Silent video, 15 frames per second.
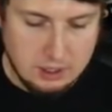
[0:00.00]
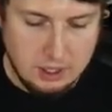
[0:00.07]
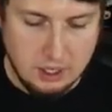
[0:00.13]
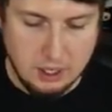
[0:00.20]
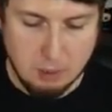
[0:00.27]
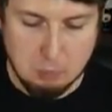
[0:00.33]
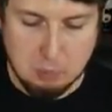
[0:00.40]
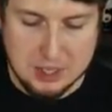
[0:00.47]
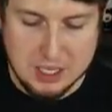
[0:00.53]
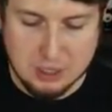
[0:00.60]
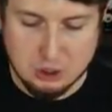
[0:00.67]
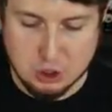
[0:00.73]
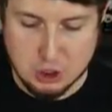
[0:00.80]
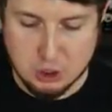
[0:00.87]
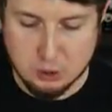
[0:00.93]

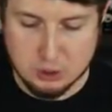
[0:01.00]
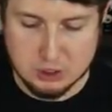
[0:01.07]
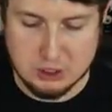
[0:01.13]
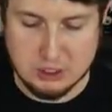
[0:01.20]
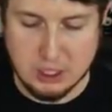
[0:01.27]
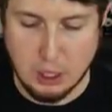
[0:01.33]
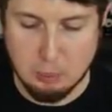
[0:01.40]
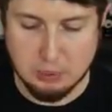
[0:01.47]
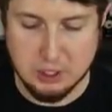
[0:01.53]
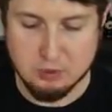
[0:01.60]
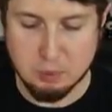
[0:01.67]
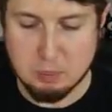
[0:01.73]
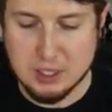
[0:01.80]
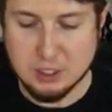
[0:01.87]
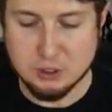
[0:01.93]
Pikachu. There's a couple
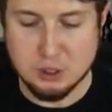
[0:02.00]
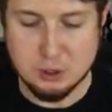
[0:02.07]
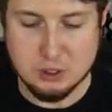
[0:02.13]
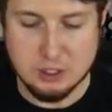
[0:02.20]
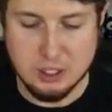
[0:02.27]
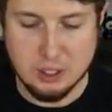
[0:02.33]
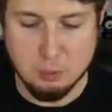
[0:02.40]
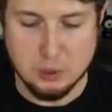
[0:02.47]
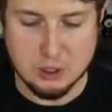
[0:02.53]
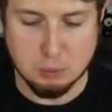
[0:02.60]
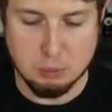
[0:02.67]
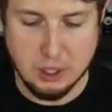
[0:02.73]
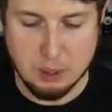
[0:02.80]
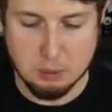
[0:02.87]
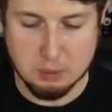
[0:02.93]
different Pikachus in there. We
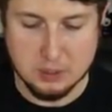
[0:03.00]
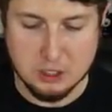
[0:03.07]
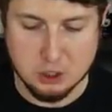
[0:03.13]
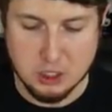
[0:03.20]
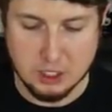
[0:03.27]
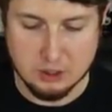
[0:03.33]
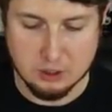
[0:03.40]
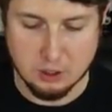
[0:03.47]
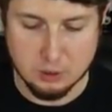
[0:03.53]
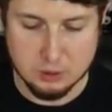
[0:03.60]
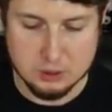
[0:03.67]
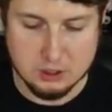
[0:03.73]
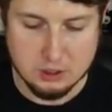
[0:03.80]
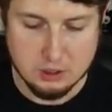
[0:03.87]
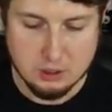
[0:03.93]
should probably check
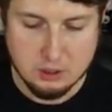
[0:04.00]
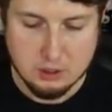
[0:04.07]
those.